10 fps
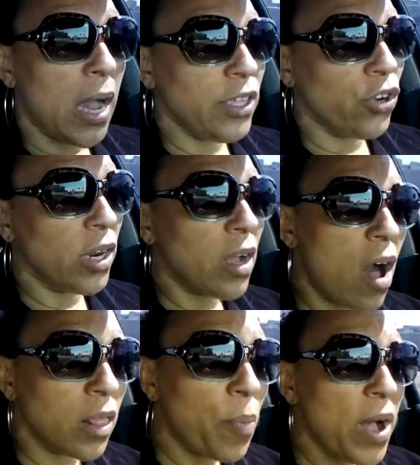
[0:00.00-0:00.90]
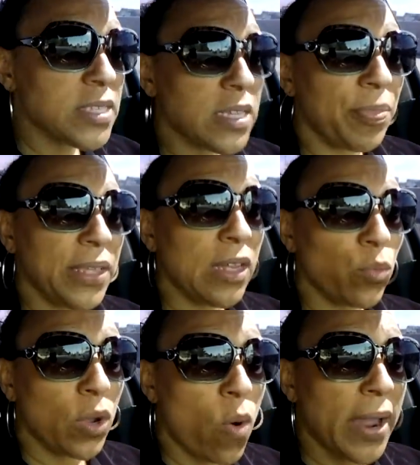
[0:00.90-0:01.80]
You're going to call upon something that
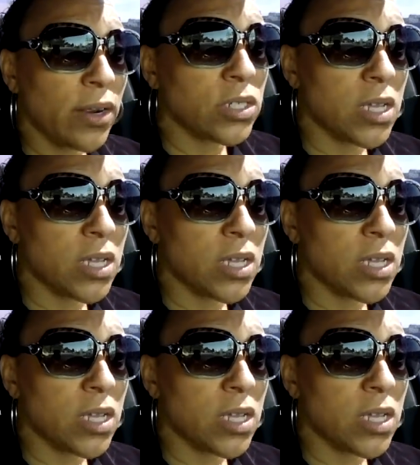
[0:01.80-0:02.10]
requires